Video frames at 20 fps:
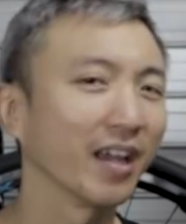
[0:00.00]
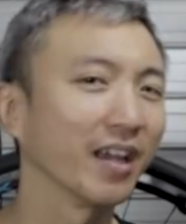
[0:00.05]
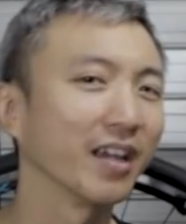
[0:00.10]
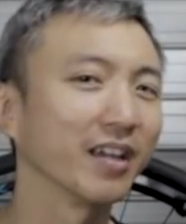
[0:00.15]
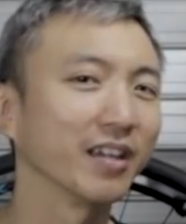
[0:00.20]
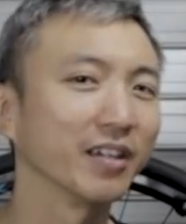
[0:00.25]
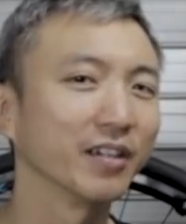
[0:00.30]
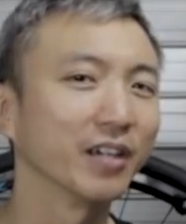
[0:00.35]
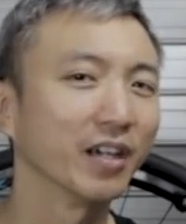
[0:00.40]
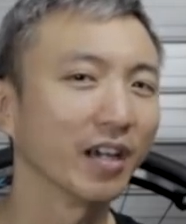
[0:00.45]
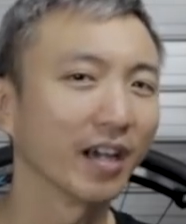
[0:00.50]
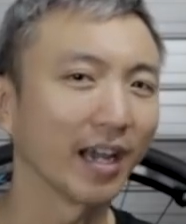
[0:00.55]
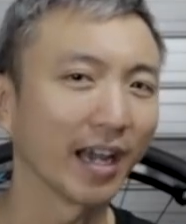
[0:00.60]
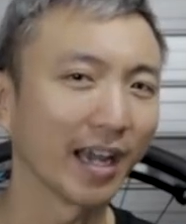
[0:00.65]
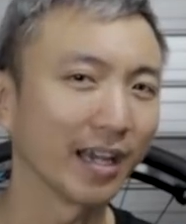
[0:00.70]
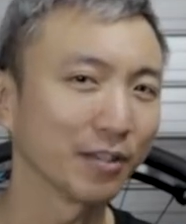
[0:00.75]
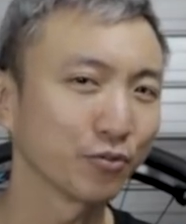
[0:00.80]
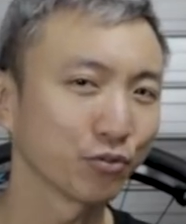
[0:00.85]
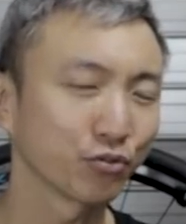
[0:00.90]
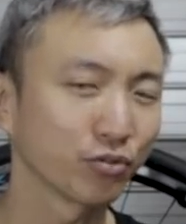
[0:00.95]
a
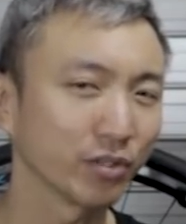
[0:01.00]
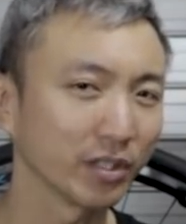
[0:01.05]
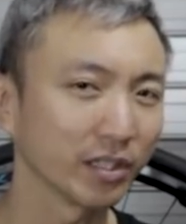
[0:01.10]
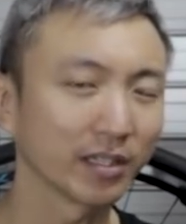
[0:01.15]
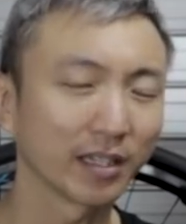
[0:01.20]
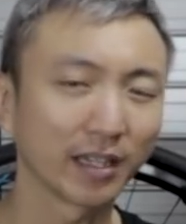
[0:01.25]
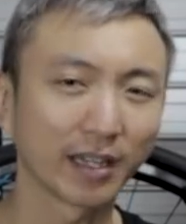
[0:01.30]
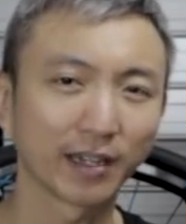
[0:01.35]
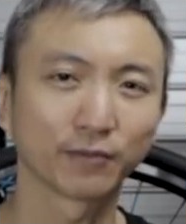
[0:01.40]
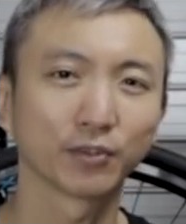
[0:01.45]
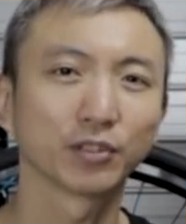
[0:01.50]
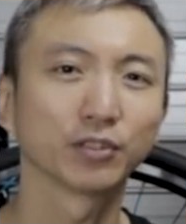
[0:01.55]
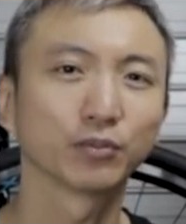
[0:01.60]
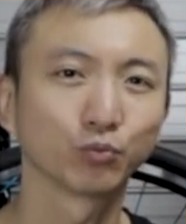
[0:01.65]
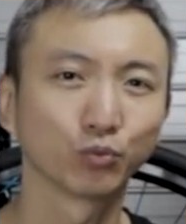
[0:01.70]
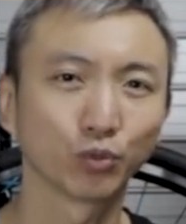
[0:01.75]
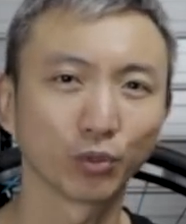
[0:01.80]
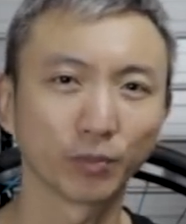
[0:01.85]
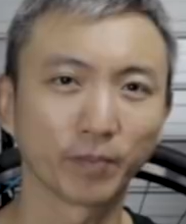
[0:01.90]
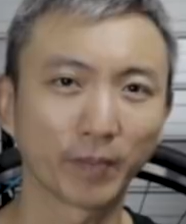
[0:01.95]
entry-level
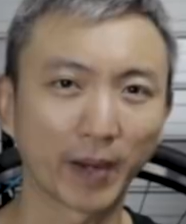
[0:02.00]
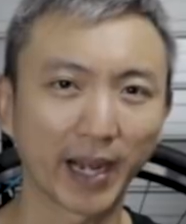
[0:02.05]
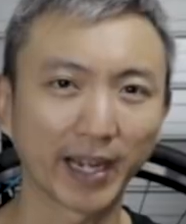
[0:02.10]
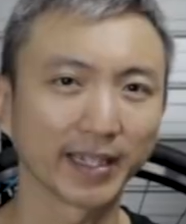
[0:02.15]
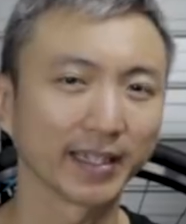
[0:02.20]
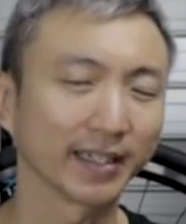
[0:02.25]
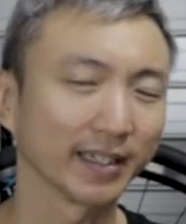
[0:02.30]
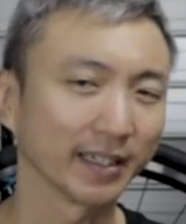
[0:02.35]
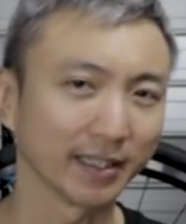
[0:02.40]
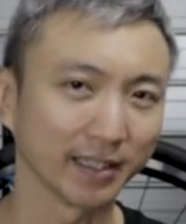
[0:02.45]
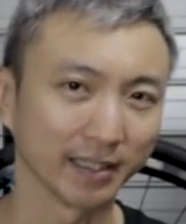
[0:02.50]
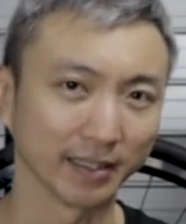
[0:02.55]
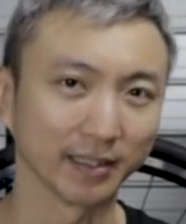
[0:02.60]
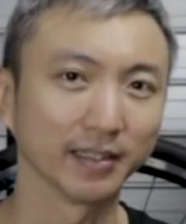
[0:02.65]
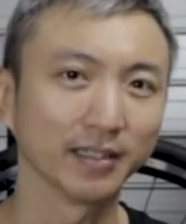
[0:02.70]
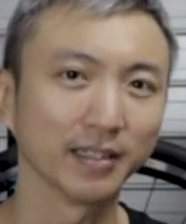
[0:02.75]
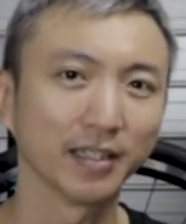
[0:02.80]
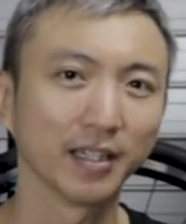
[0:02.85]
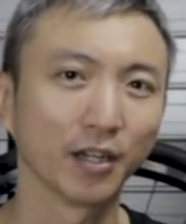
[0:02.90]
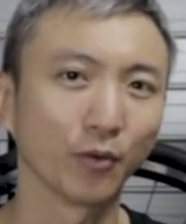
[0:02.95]
road bike
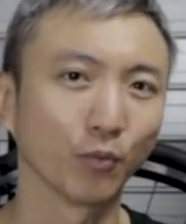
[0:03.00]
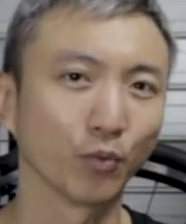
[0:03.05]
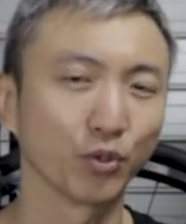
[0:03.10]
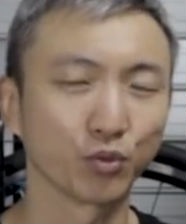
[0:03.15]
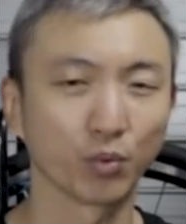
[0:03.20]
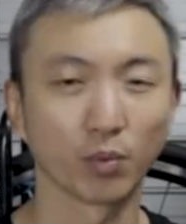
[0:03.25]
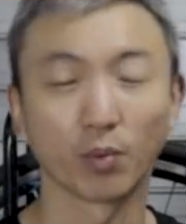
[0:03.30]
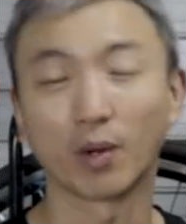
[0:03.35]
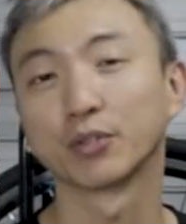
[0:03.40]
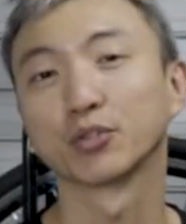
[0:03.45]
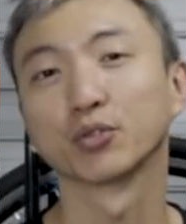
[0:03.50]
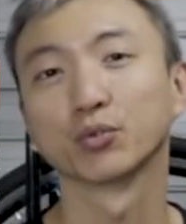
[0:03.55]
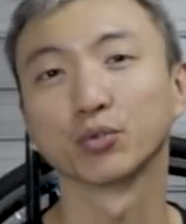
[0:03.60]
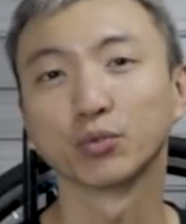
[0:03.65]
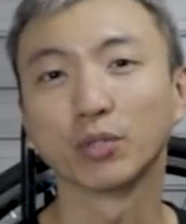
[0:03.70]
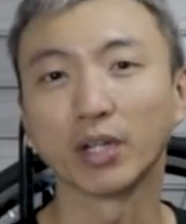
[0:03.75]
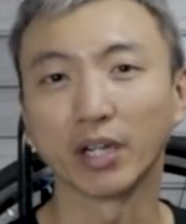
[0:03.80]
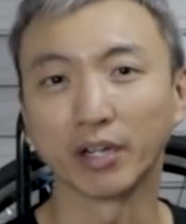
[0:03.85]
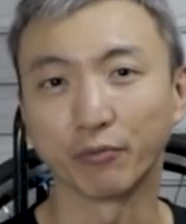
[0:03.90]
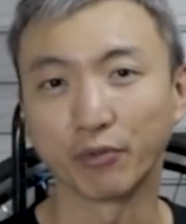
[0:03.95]
here, which we want to
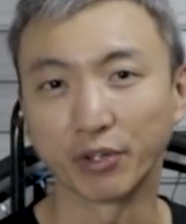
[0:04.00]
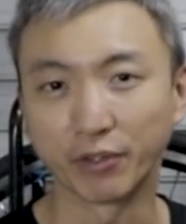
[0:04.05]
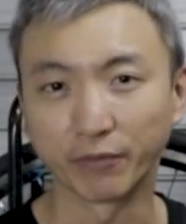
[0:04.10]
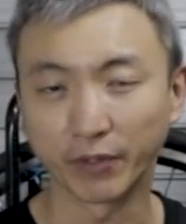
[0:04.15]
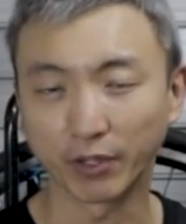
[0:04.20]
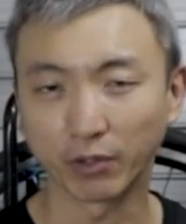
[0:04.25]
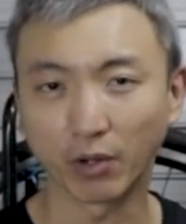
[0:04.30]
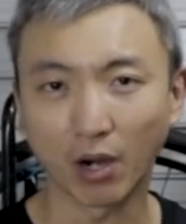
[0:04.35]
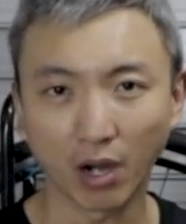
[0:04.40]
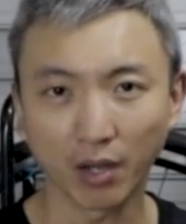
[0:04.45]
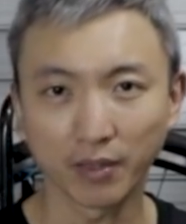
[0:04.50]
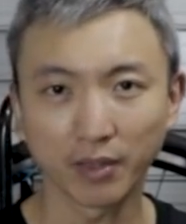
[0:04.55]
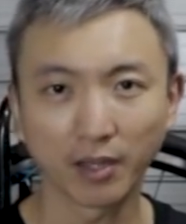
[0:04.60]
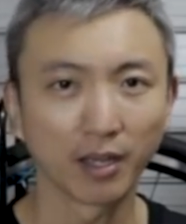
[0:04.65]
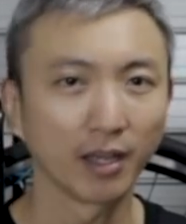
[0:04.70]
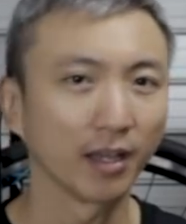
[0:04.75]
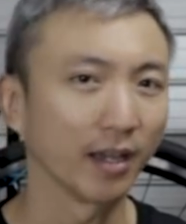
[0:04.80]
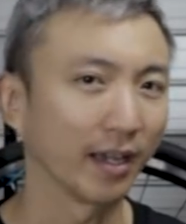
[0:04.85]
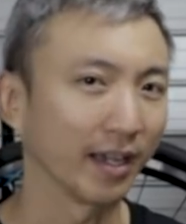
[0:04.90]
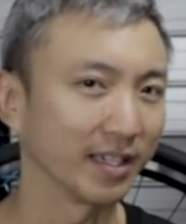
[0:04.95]
do a review on.
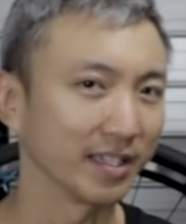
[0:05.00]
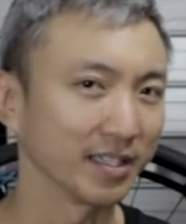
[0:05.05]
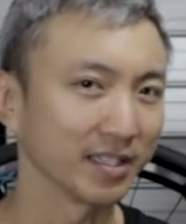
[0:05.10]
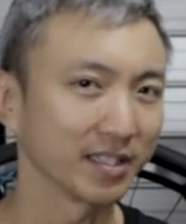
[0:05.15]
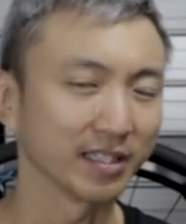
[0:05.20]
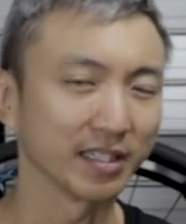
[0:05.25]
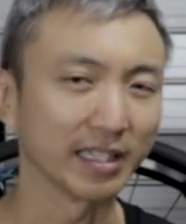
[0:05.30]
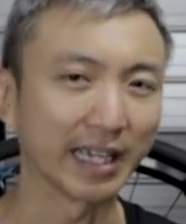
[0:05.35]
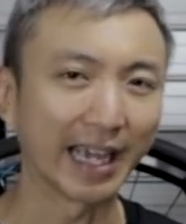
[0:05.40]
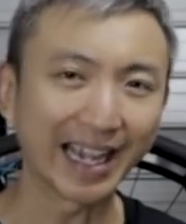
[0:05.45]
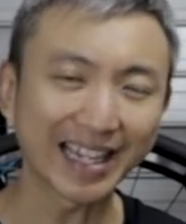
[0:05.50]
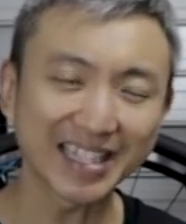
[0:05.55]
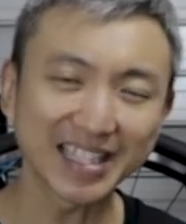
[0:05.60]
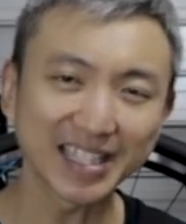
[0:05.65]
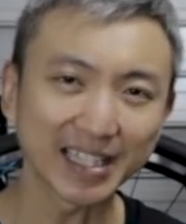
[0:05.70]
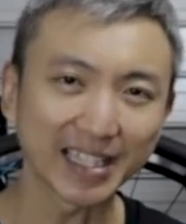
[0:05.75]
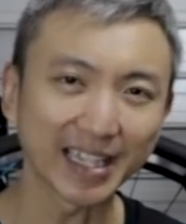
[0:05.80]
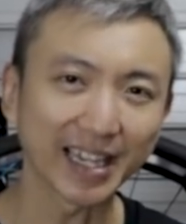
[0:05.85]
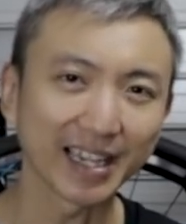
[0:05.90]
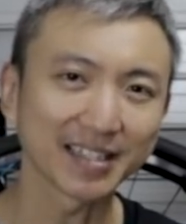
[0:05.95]
It is the
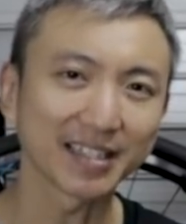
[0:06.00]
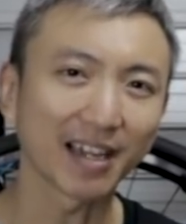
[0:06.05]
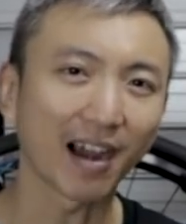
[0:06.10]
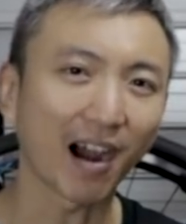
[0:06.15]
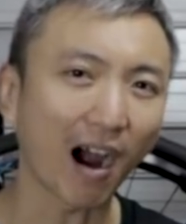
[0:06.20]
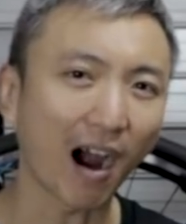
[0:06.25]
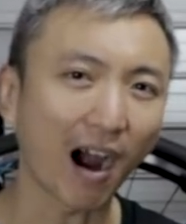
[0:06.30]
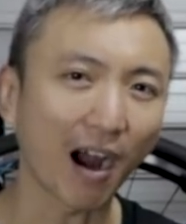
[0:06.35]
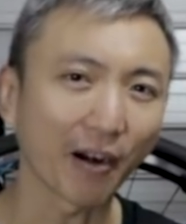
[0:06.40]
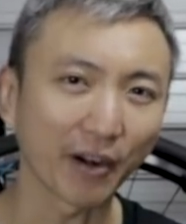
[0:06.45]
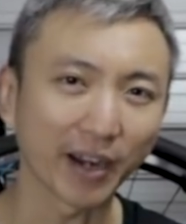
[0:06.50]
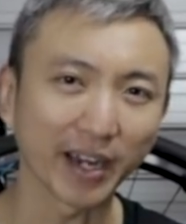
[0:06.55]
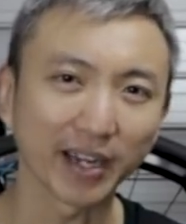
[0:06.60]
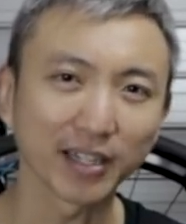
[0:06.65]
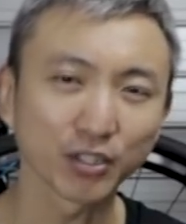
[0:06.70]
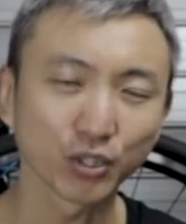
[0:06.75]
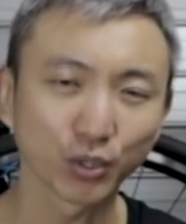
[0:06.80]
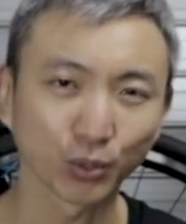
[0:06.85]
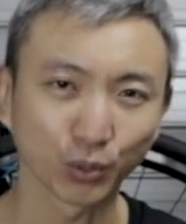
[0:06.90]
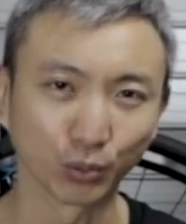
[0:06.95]
XDS
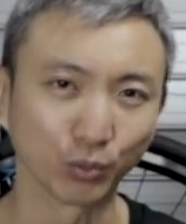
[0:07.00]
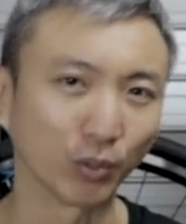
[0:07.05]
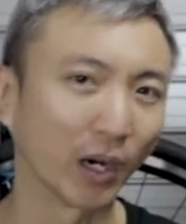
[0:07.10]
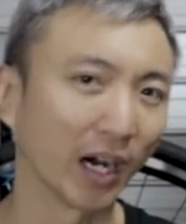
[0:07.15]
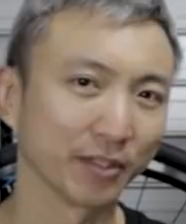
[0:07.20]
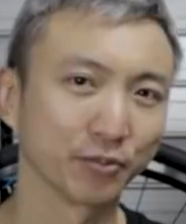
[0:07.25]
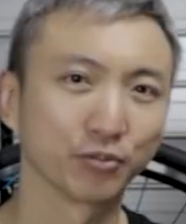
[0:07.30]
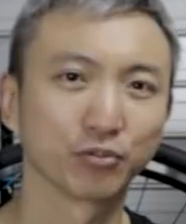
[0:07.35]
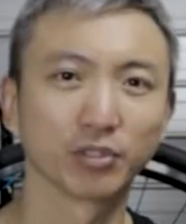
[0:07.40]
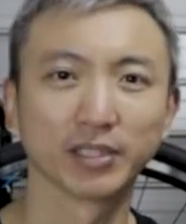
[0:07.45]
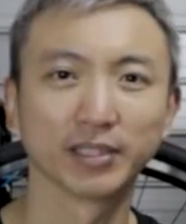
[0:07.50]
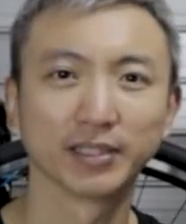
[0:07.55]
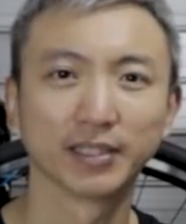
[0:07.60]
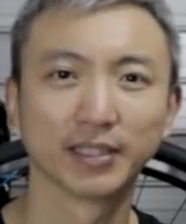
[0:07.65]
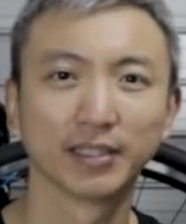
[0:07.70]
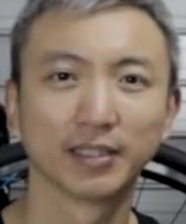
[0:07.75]
RX200.